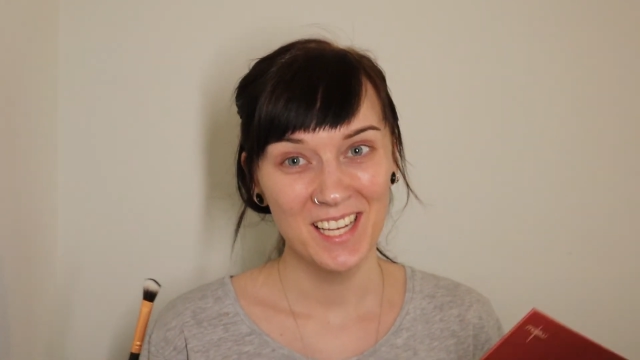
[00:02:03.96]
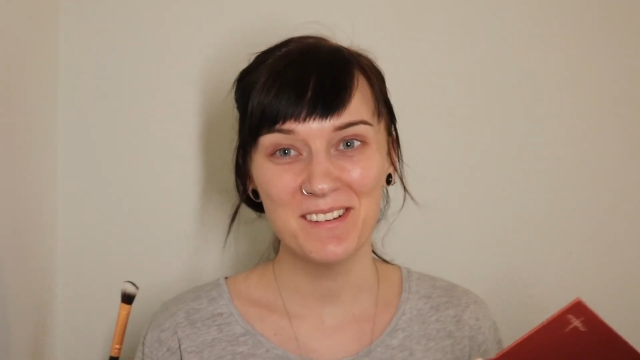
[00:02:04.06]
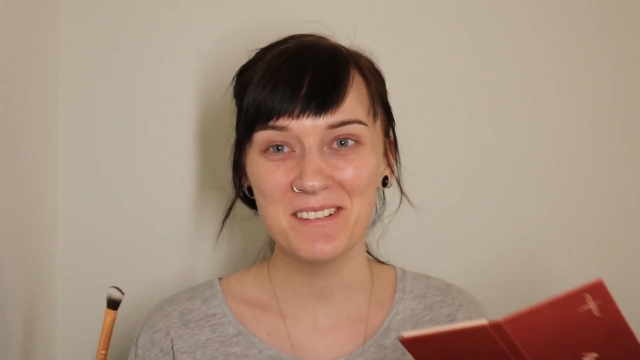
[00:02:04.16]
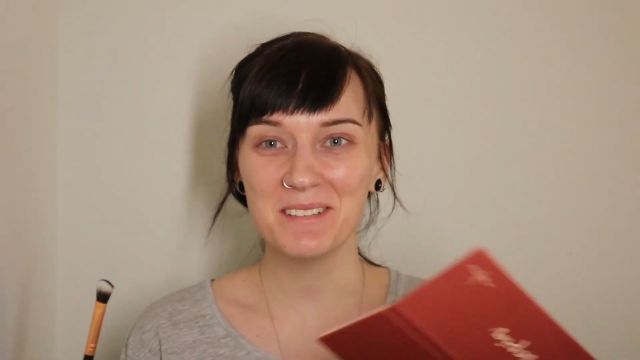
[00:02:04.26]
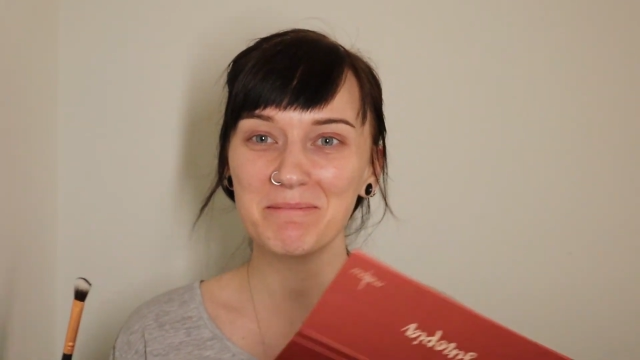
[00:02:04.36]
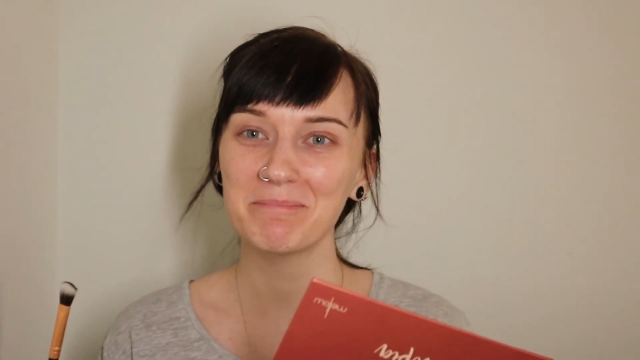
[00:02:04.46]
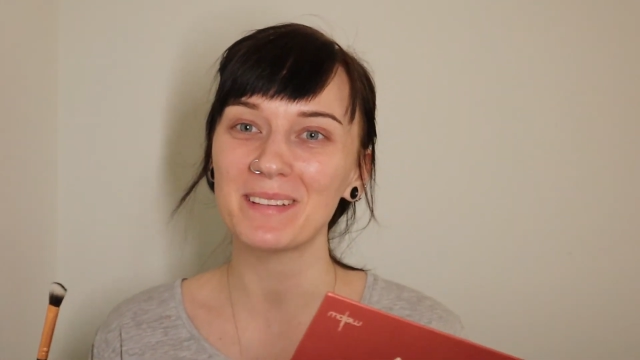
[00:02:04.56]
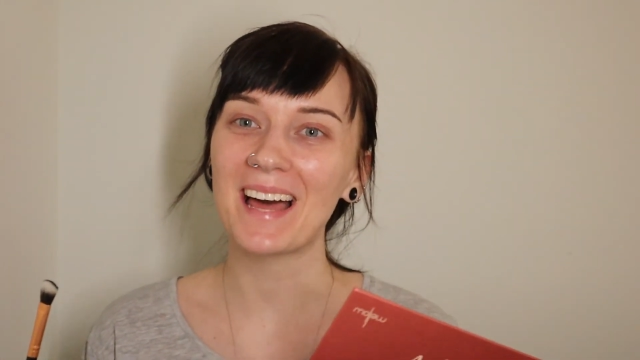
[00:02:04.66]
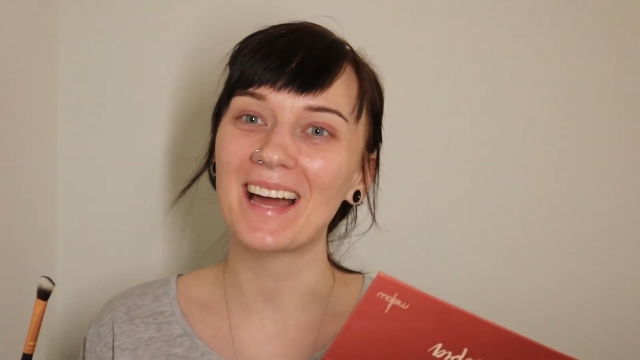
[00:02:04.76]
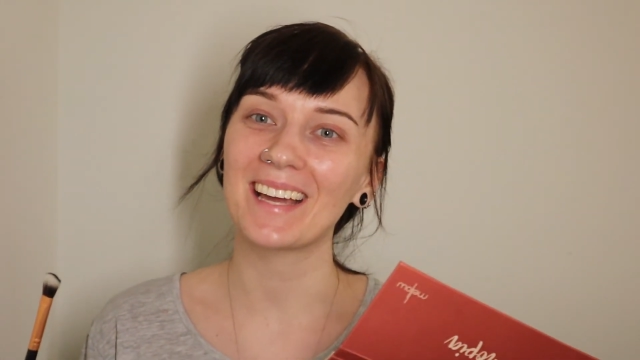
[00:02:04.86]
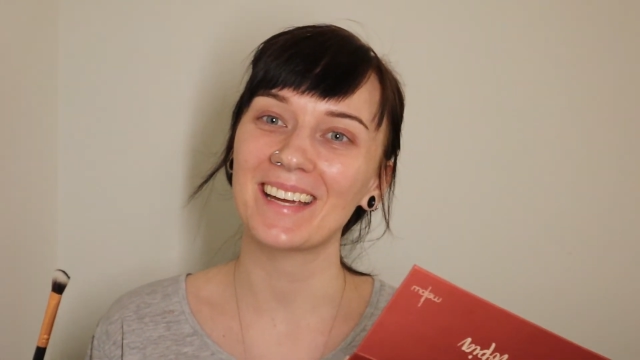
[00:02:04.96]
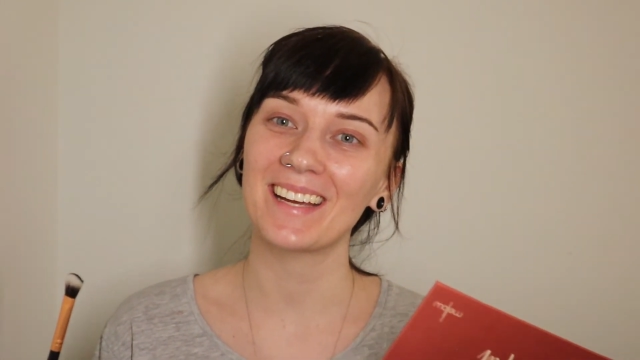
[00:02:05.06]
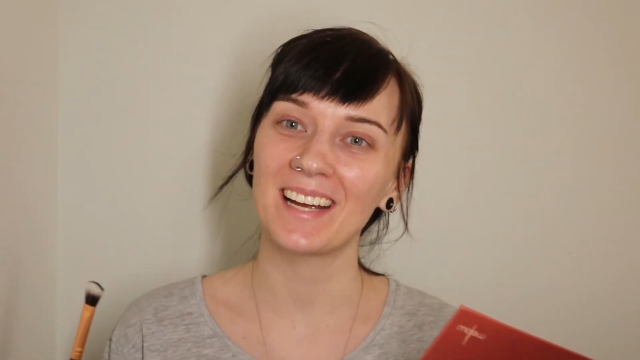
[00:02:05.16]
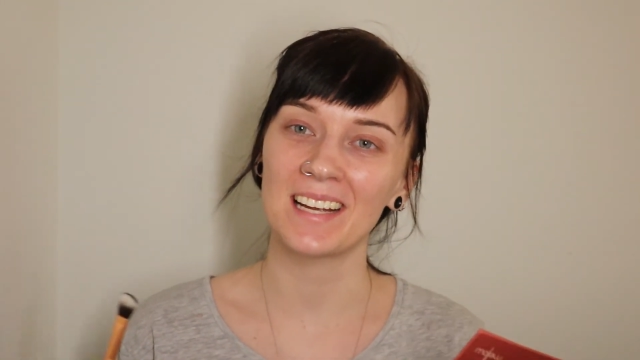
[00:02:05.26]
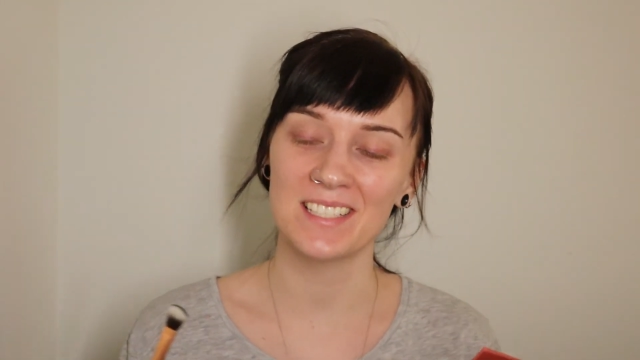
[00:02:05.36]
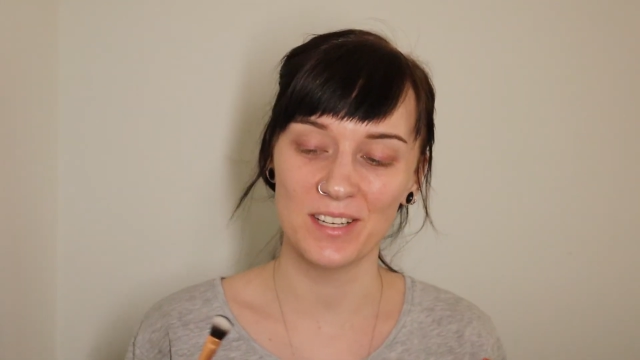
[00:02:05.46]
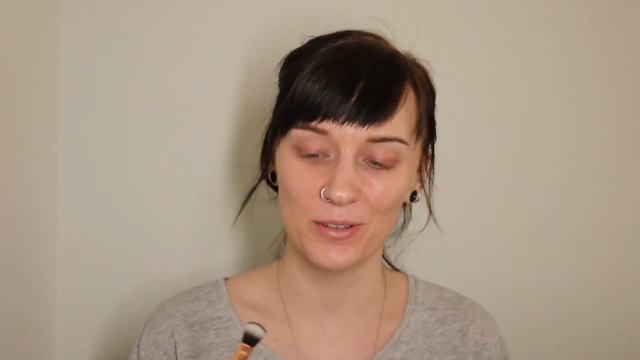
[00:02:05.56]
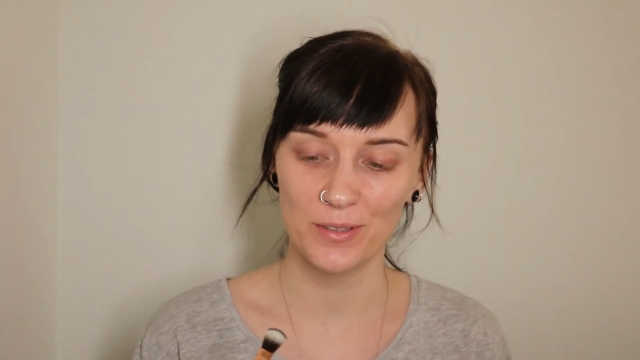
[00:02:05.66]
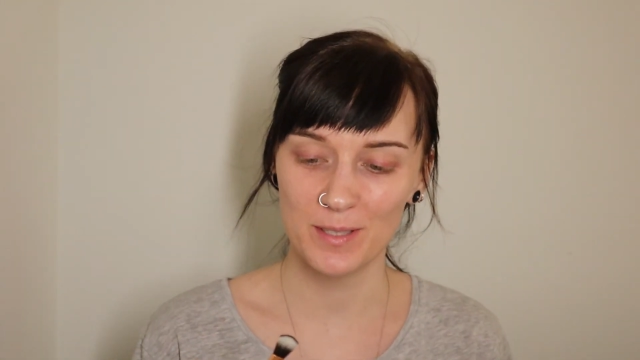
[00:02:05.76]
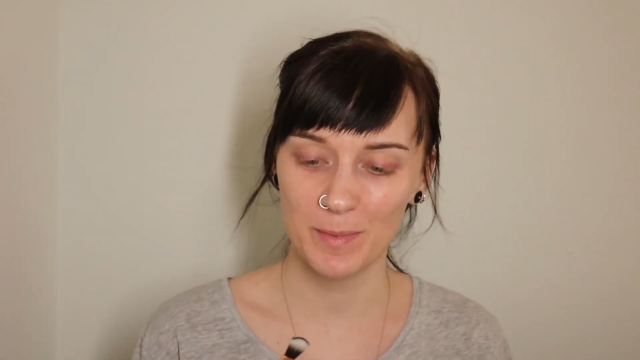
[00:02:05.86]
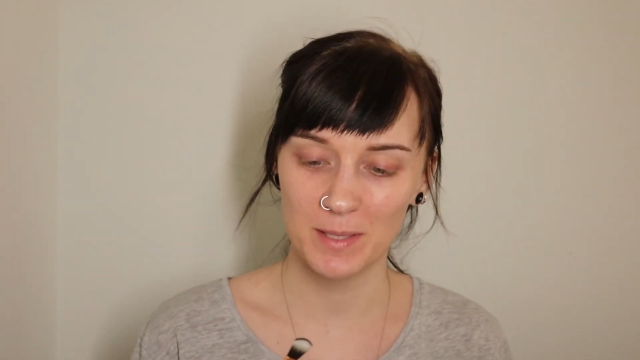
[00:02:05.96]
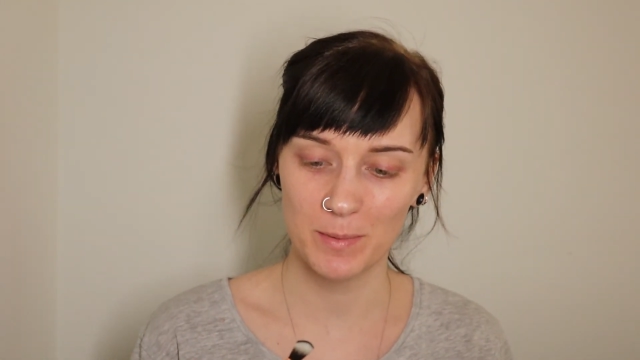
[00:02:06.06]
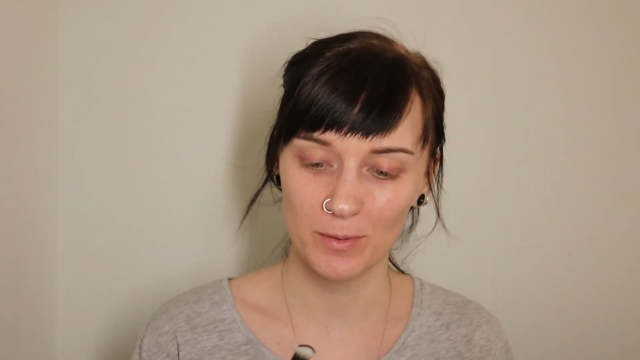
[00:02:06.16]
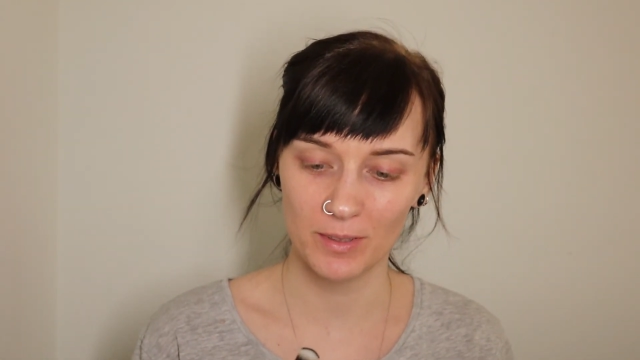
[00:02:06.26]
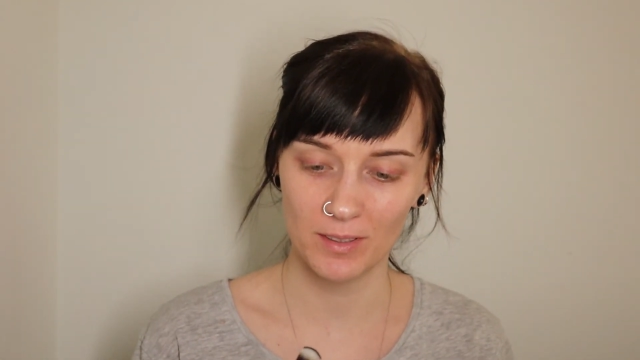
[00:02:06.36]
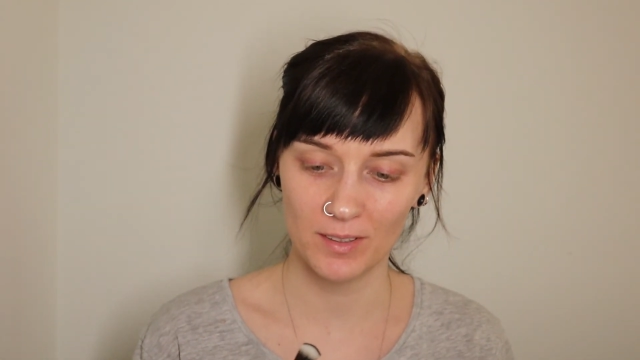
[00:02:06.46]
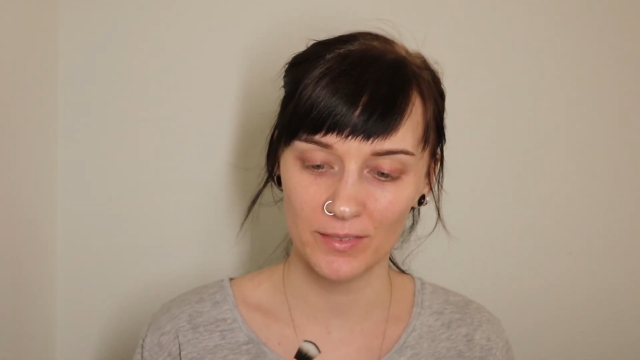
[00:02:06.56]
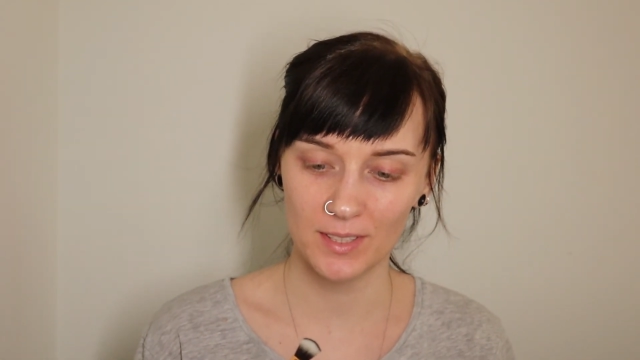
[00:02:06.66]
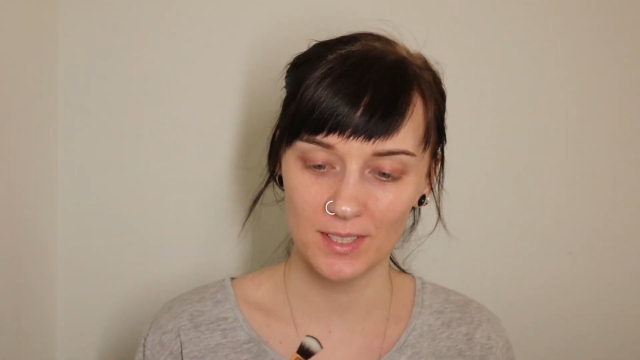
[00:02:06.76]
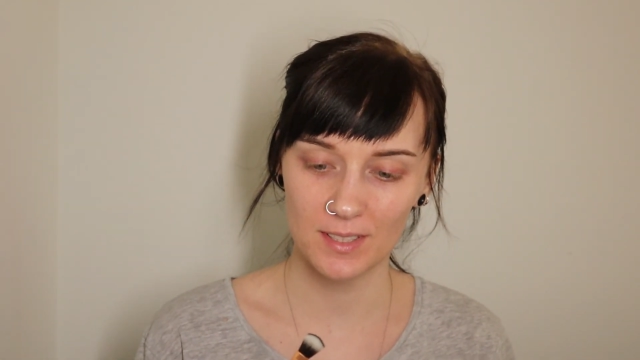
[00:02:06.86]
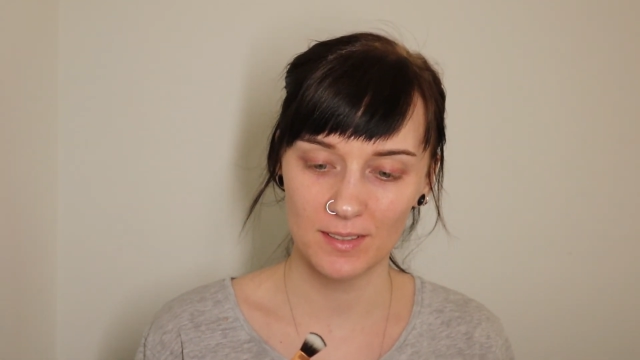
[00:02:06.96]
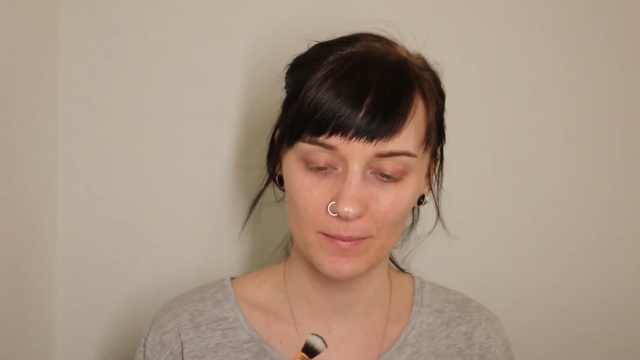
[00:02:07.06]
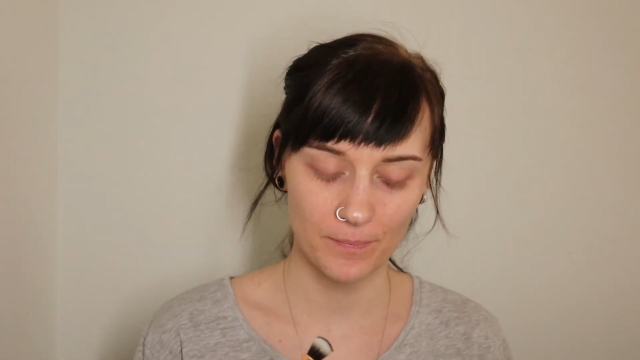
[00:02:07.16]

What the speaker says: Using black eyeshadow always makes me really nervous.